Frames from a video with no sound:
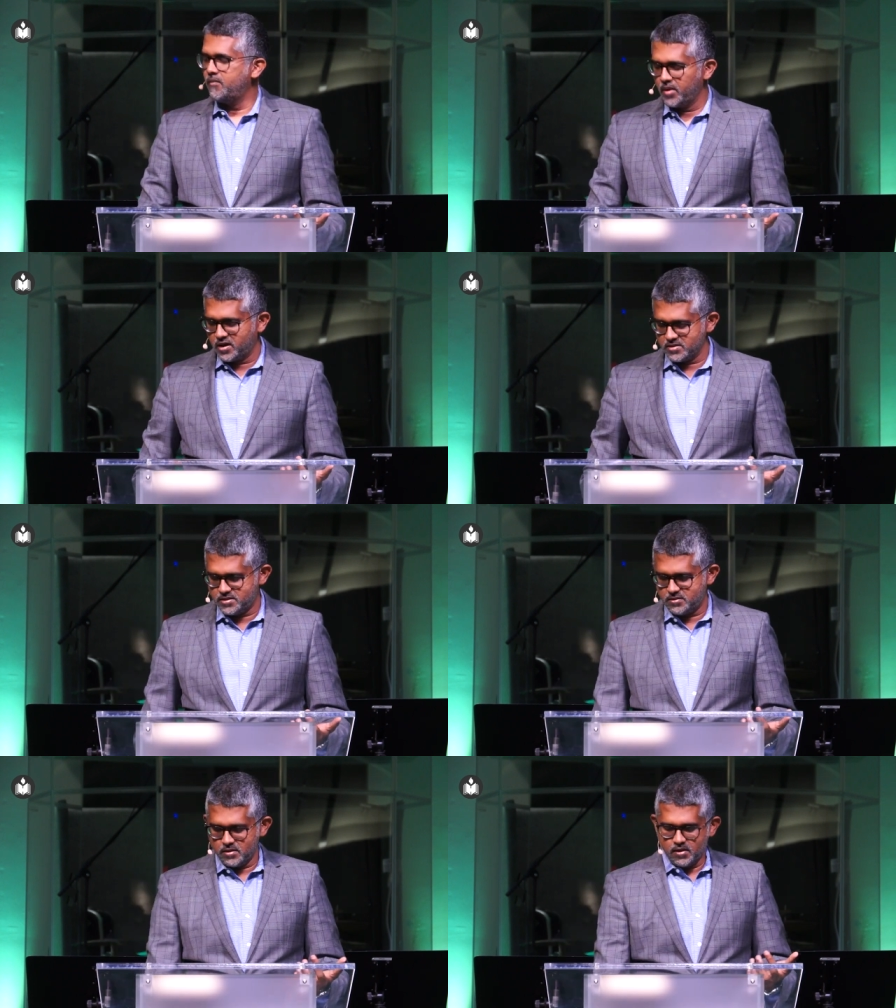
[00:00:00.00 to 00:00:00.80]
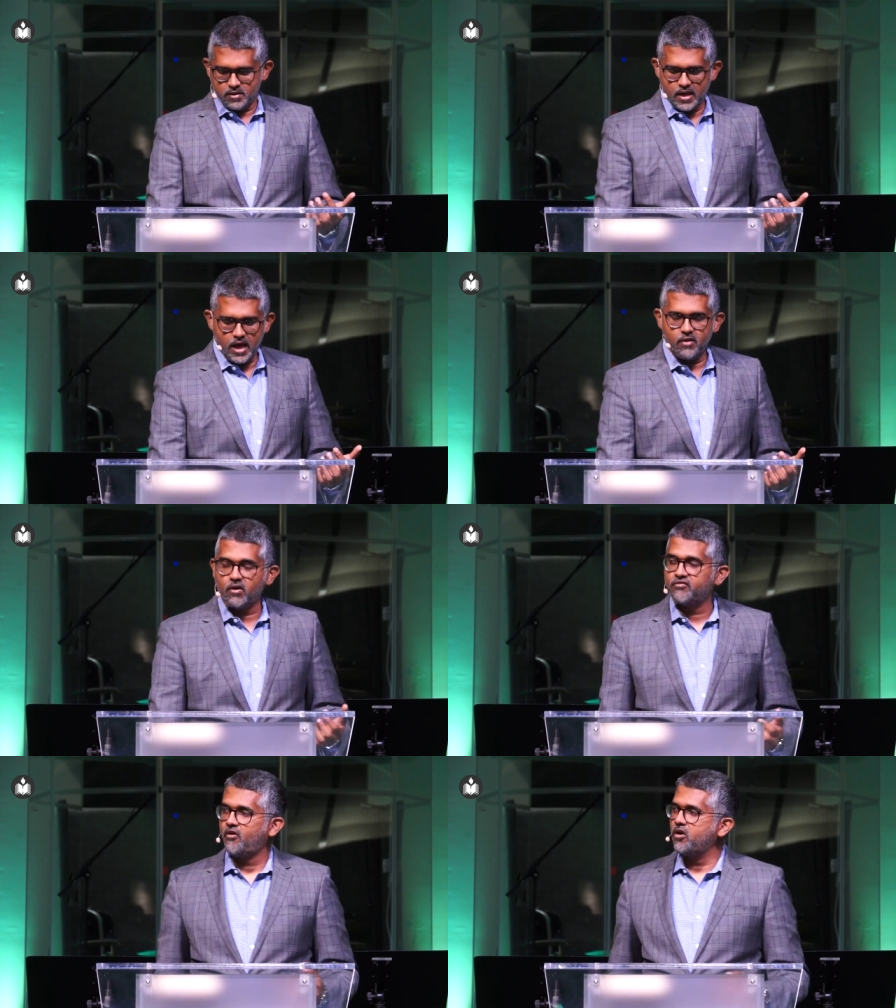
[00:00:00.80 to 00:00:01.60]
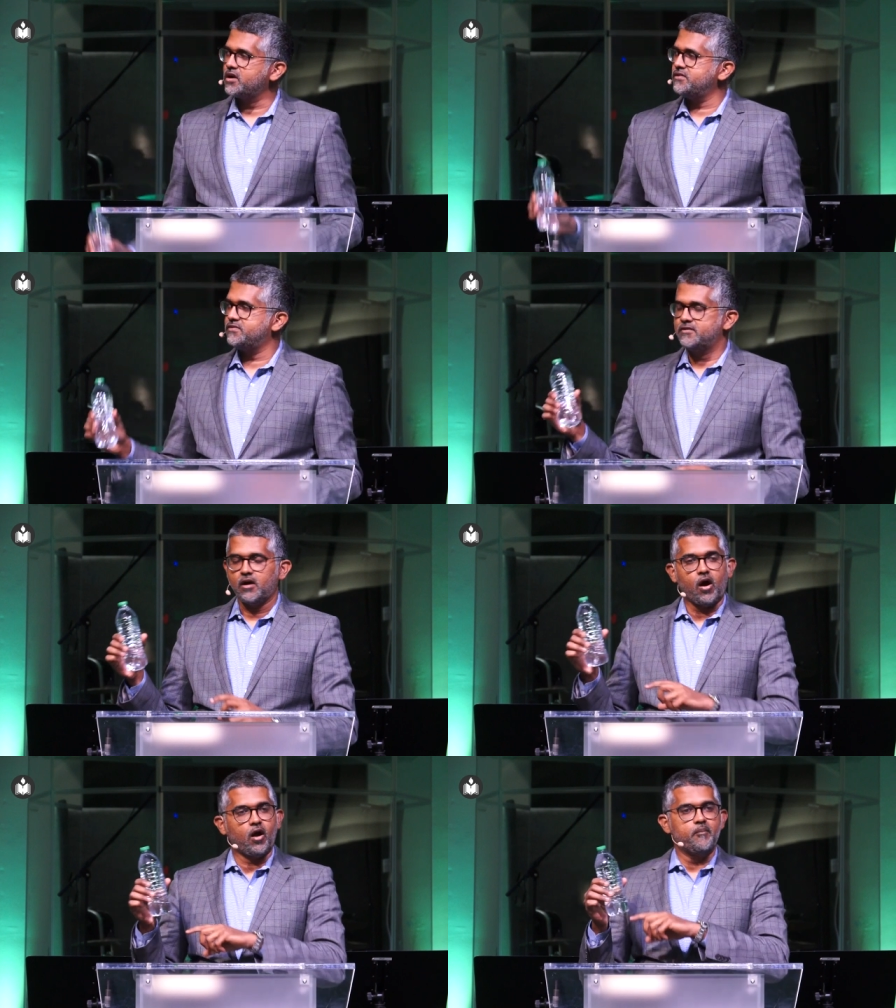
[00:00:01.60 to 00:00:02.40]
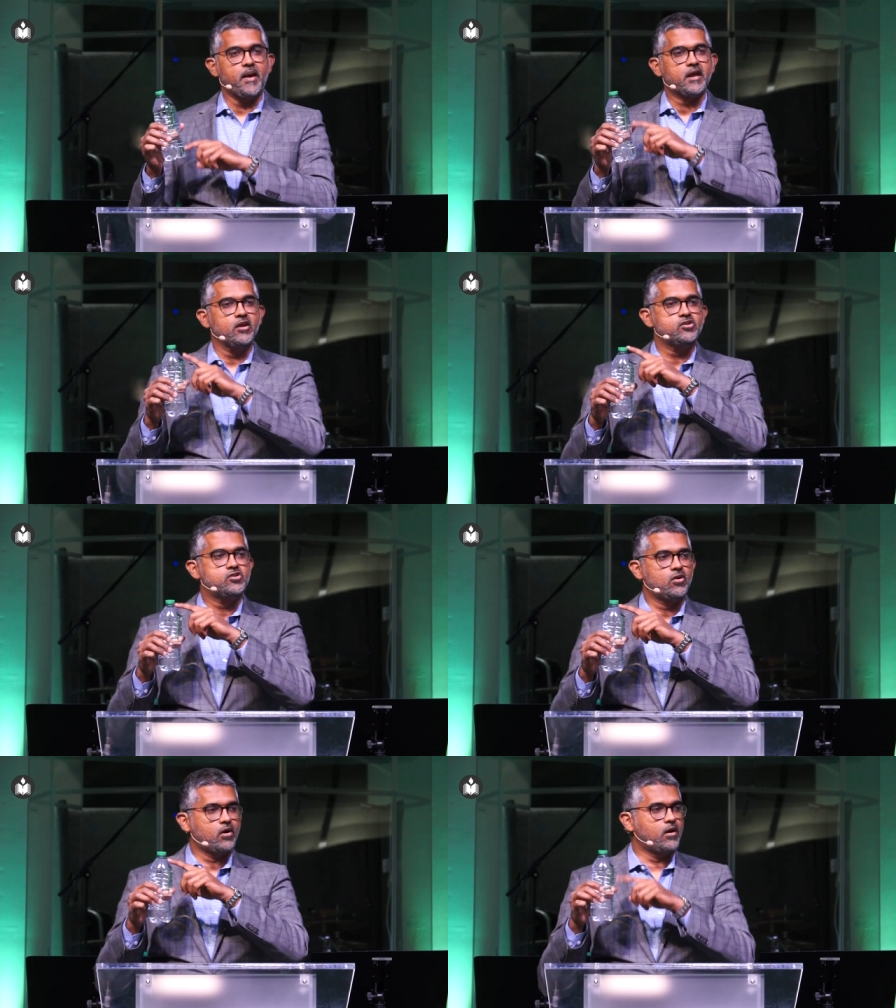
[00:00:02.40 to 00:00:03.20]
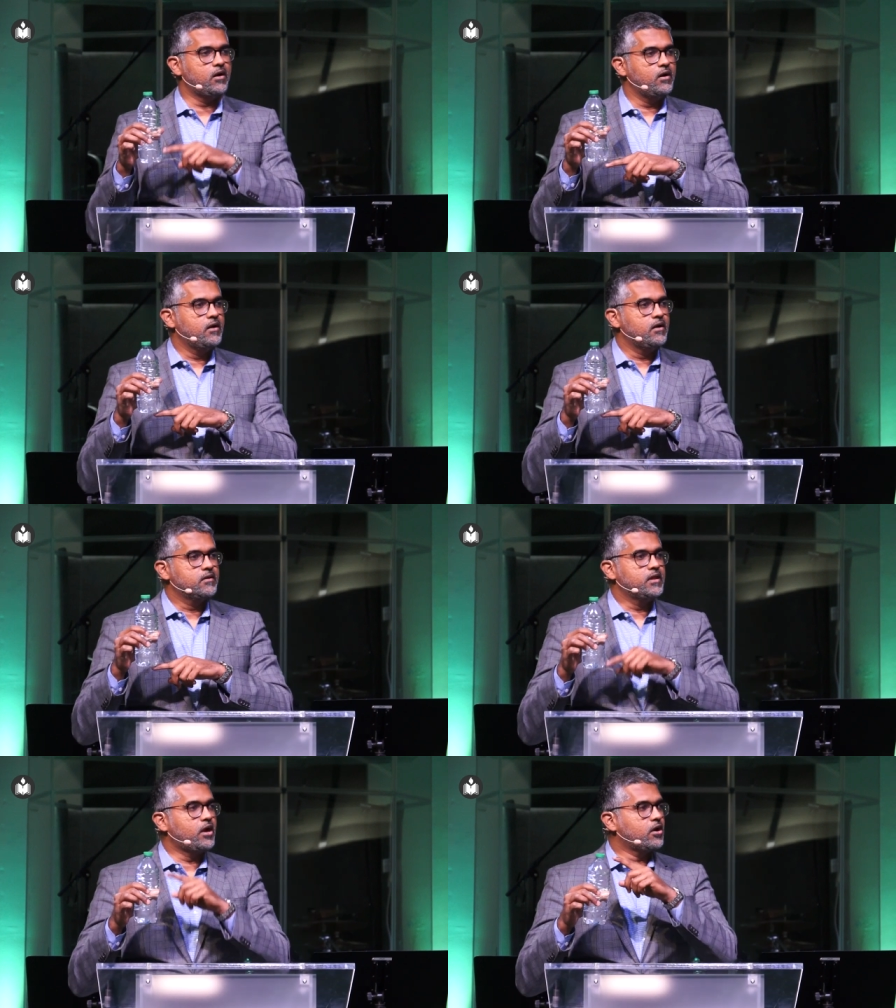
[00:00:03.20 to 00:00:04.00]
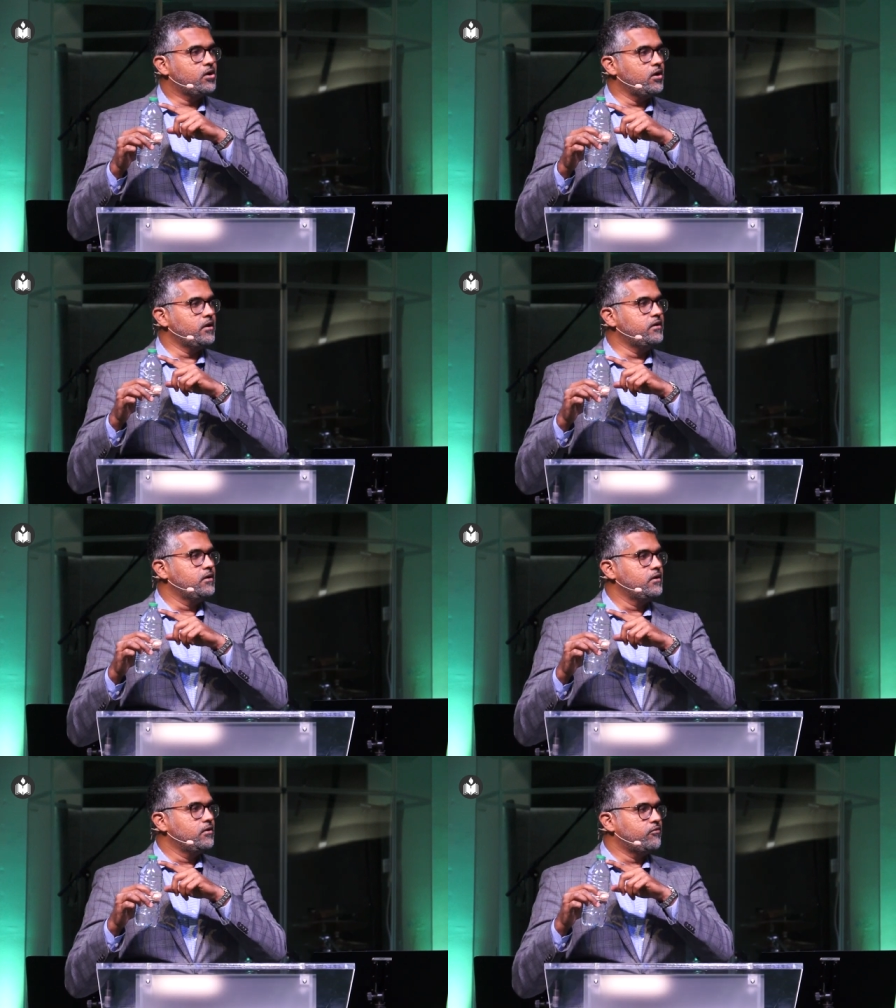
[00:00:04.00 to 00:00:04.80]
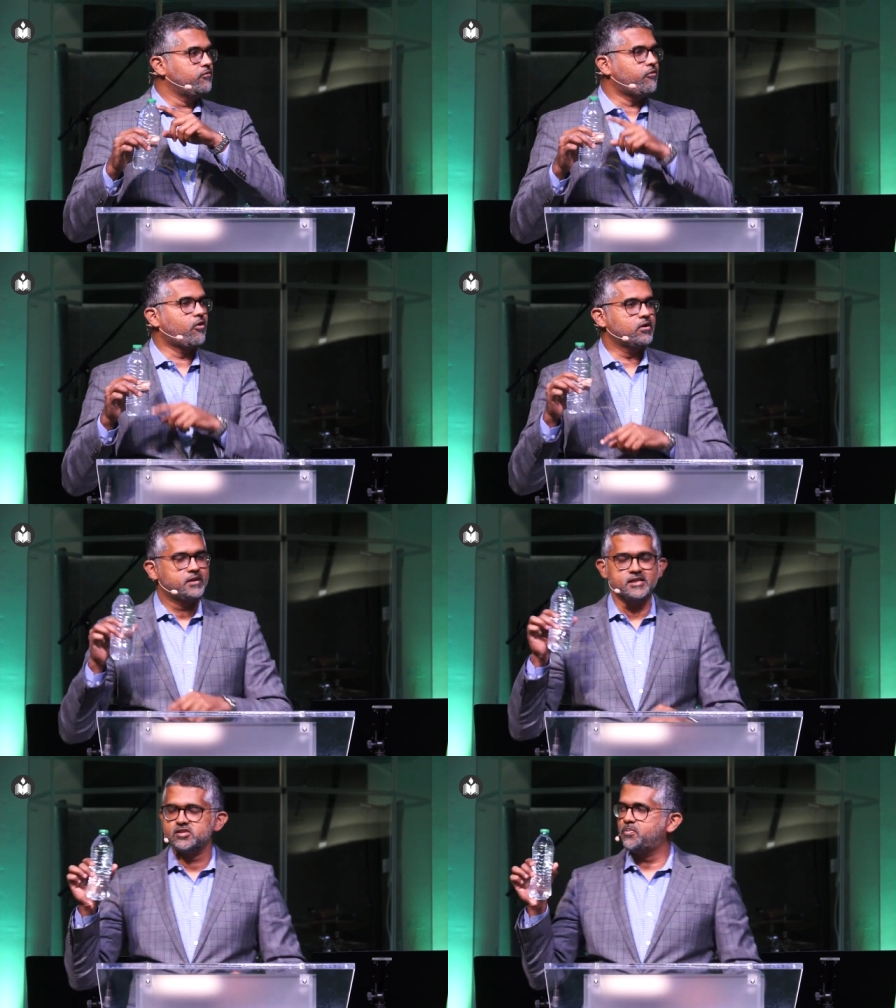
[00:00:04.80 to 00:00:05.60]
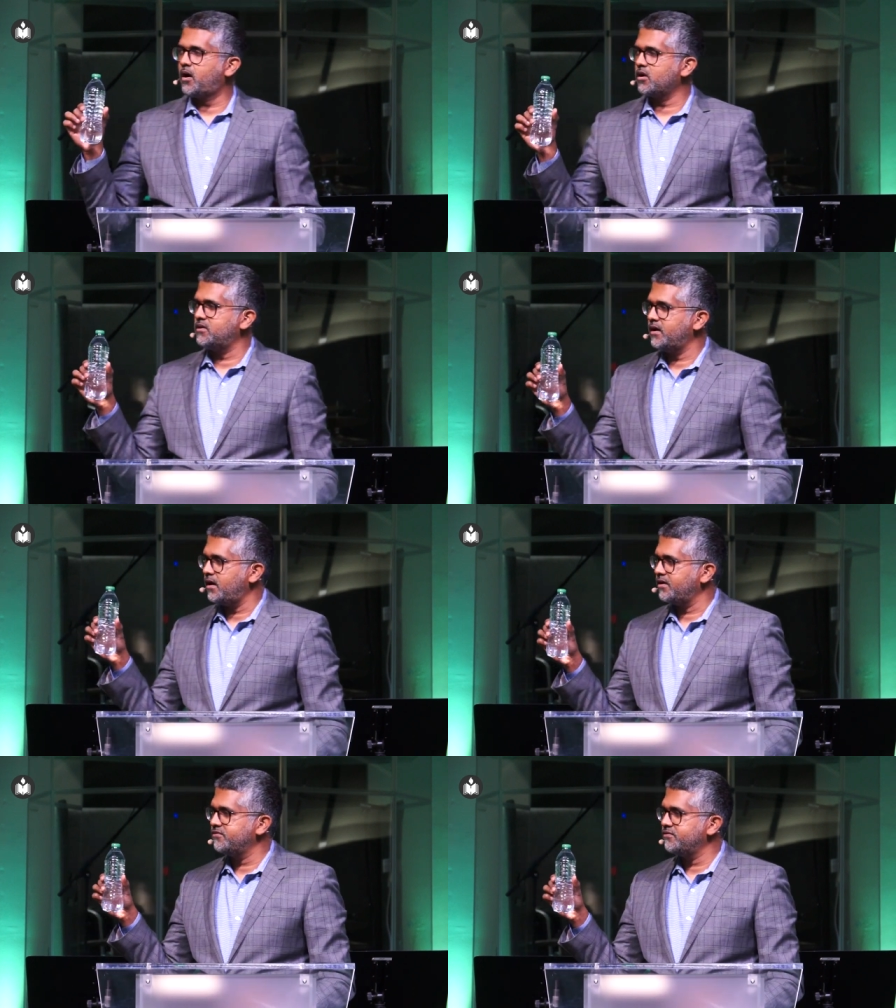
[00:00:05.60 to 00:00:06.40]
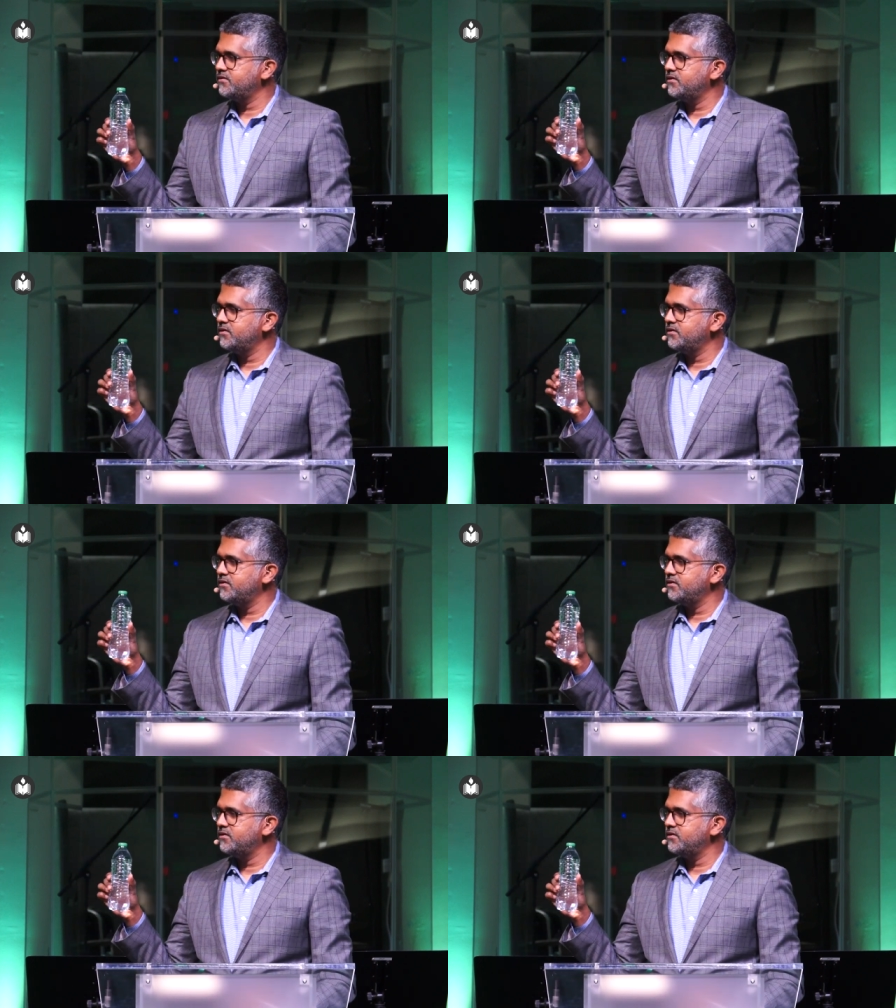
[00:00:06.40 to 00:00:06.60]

Because they were focused on making sure they're good for this part of their life.